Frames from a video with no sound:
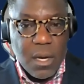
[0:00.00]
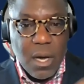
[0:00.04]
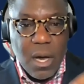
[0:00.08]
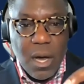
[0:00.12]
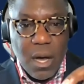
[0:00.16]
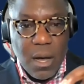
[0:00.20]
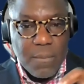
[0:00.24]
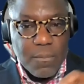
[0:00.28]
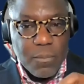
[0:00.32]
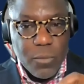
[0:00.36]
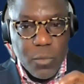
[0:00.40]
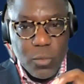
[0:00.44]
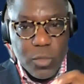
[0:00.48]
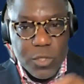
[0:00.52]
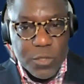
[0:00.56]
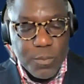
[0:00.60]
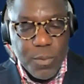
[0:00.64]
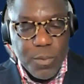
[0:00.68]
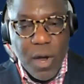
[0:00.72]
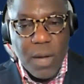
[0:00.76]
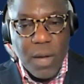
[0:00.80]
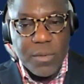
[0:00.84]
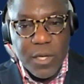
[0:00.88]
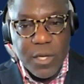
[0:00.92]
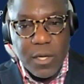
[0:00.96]
was
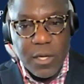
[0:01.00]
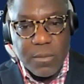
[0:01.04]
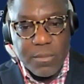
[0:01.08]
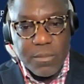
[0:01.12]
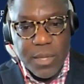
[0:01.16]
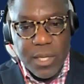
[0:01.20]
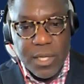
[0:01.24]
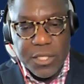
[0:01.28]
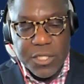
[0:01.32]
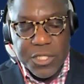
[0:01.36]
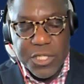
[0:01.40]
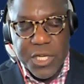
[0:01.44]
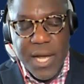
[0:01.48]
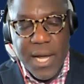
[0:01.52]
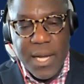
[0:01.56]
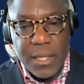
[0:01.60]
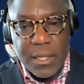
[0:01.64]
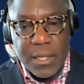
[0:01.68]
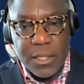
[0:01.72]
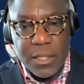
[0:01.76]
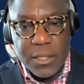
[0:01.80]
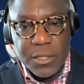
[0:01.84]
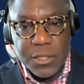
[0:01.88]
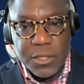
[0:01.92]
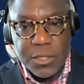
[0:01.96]
probably going to be a
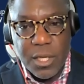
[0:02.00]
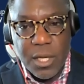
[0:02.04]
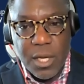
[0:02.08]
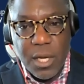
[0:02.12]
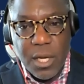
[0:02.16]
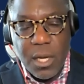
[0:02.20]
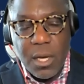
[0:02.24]
challenge.